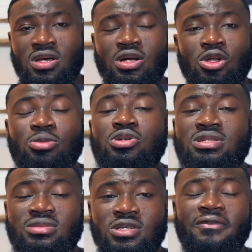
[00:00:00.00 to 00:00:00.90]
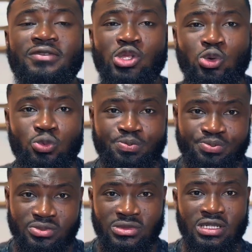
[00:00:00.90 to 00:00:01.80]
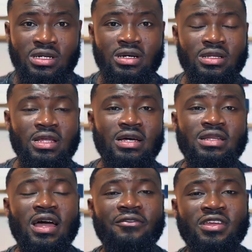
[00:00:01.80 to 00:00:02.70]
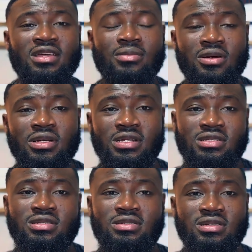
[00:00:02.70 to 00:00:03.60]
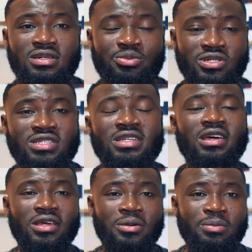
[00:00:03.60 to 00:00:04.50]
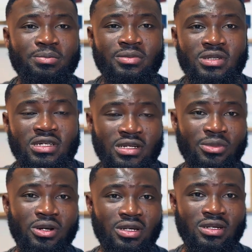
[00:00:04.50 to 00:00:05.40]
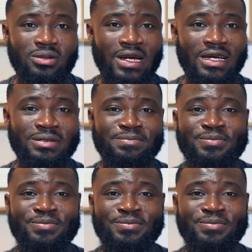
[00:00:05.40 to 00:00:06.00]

Columbus himself knew that the African mariners preceded him in America, right?